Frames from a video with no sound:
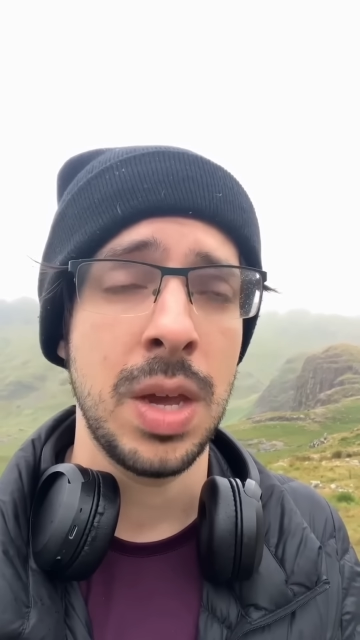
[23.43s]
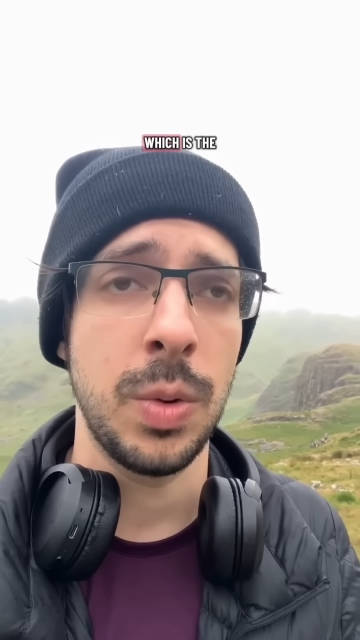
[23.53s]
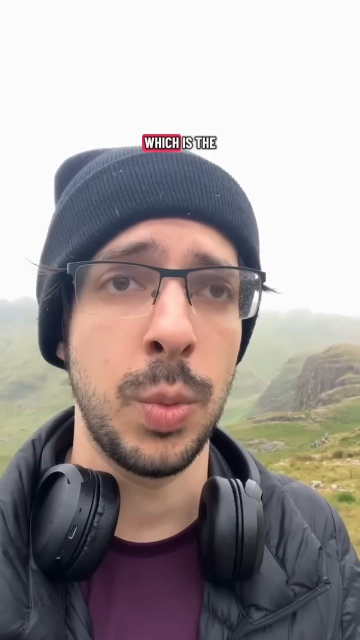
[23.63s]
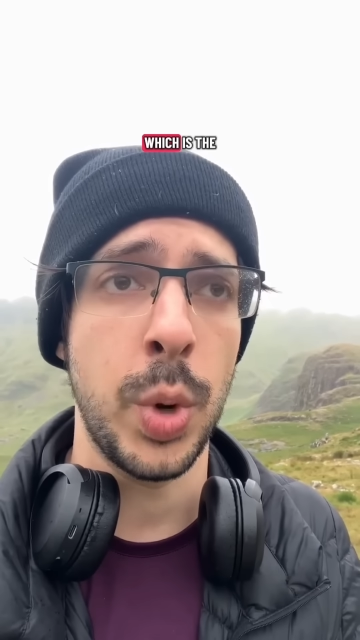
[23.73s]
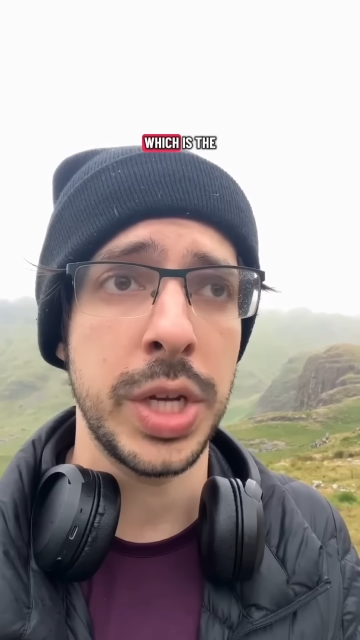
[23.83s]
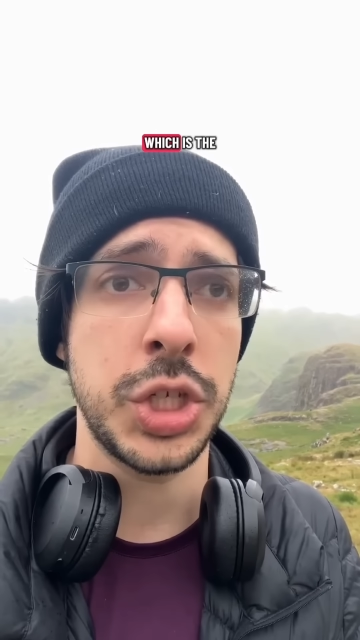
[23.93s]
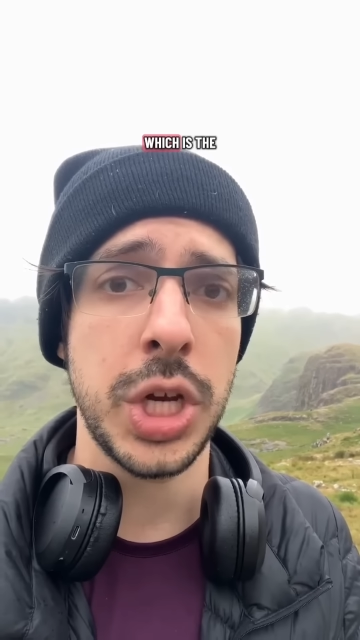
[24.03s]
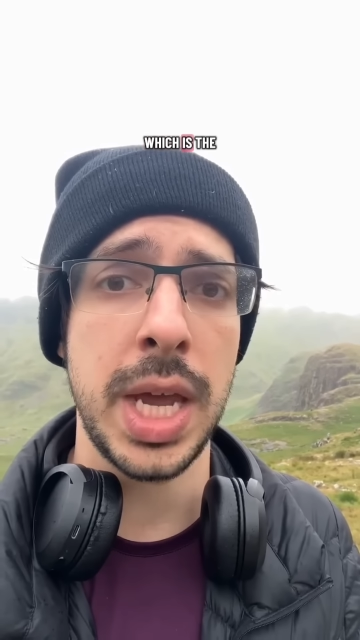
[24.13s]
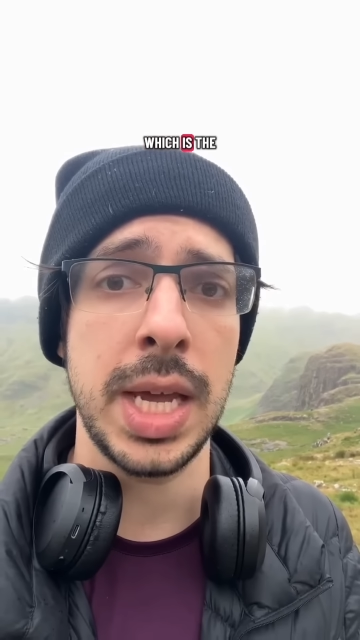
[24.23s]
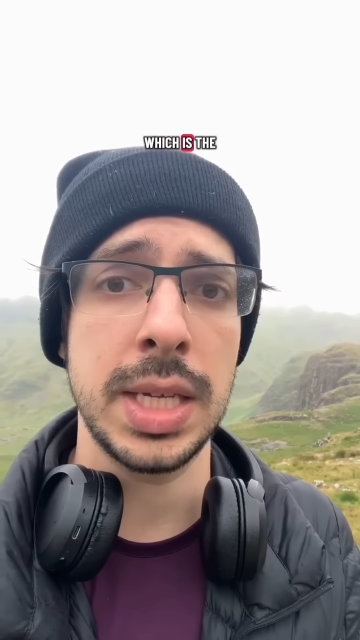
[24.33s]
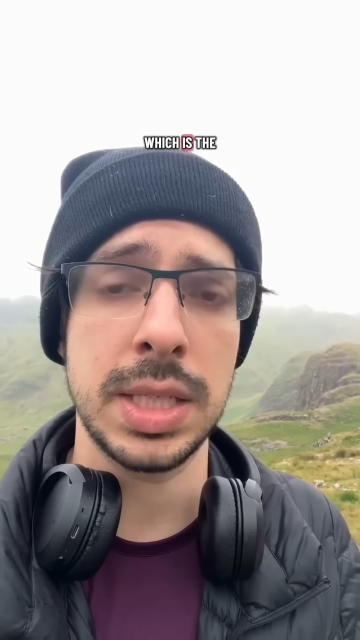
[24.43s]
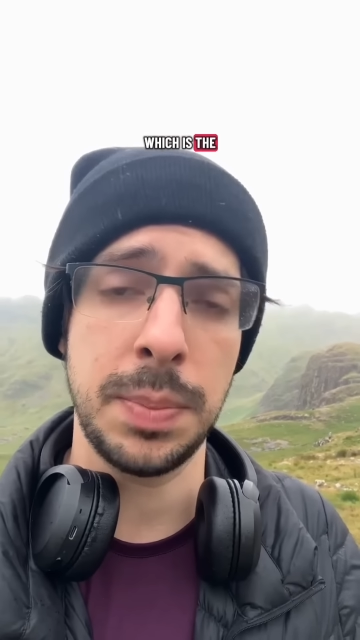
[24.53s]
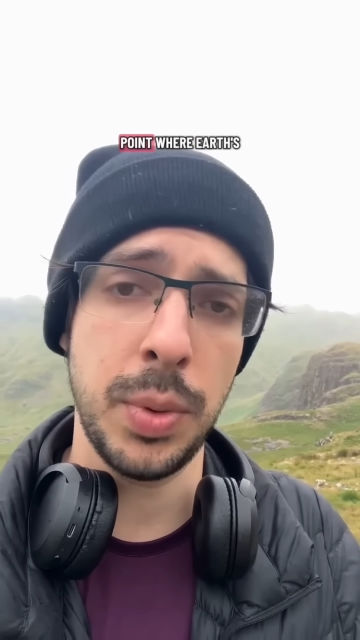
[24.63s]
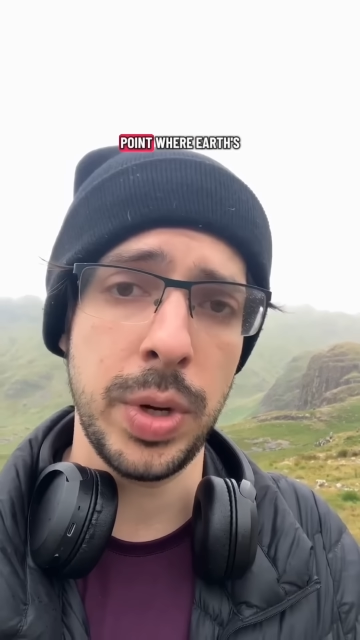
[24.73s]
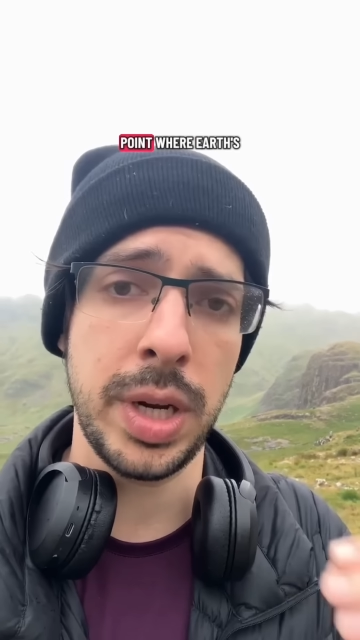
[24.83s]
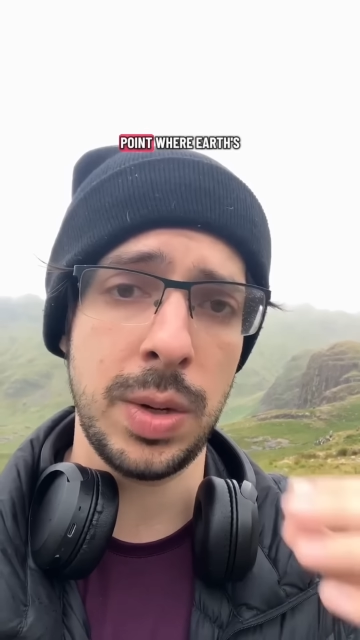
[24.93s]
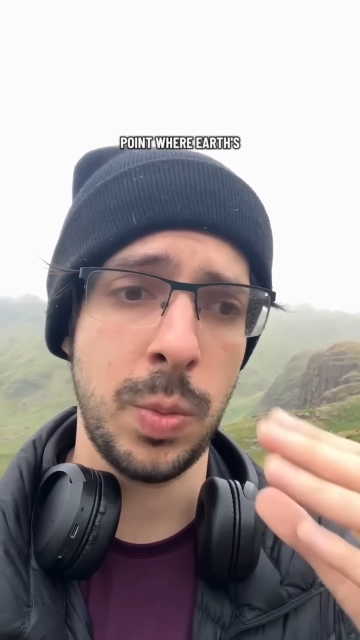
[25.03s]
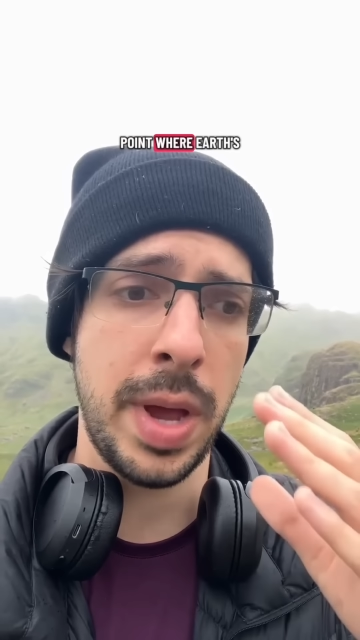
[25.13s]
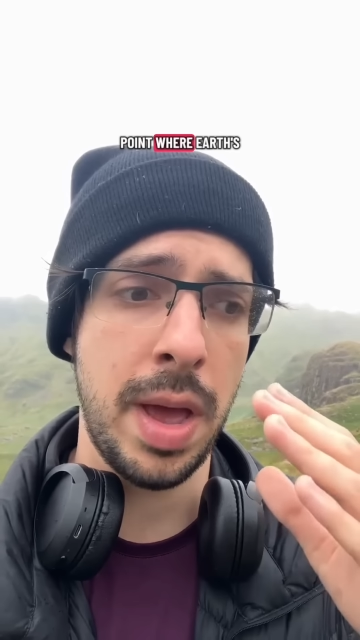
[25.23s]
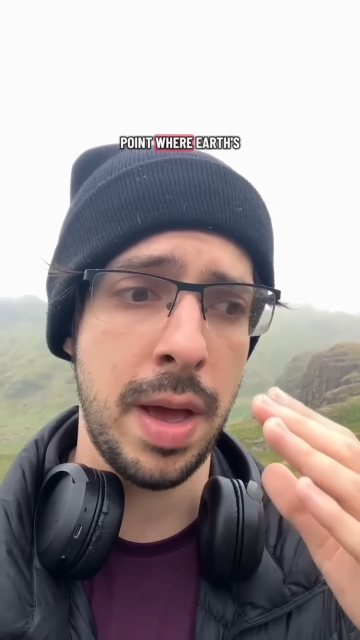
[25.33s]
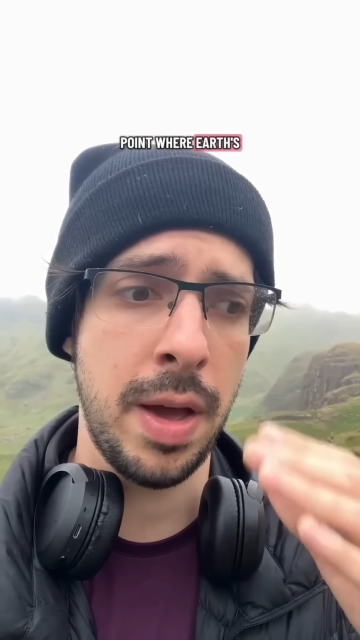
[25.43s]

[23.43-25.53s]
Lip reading: which is the point where